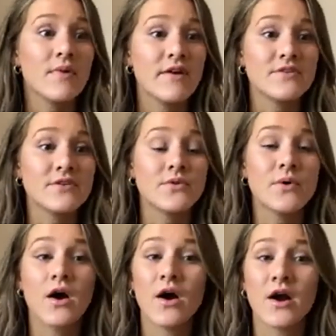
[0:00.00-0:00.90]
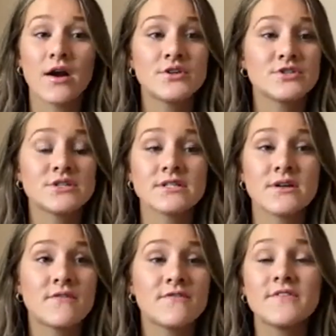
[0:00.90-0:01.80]
If you are
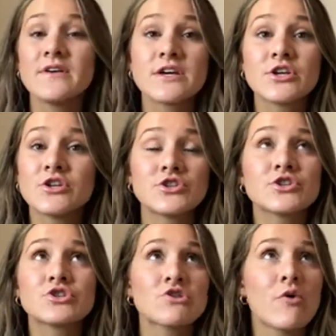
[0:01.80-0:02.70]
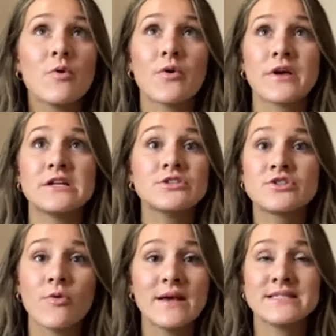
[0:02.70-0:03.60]
just feel like you're just so broken and
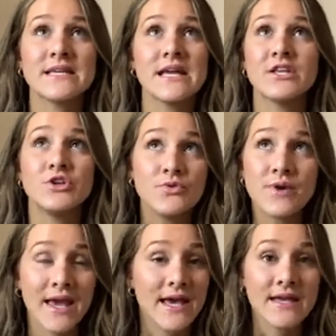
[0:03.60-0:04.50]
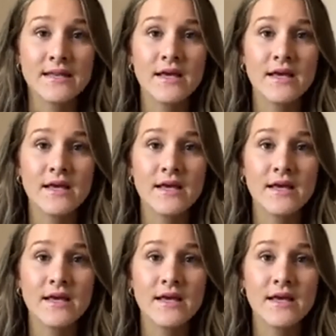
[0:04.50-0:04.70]
so messy and you can't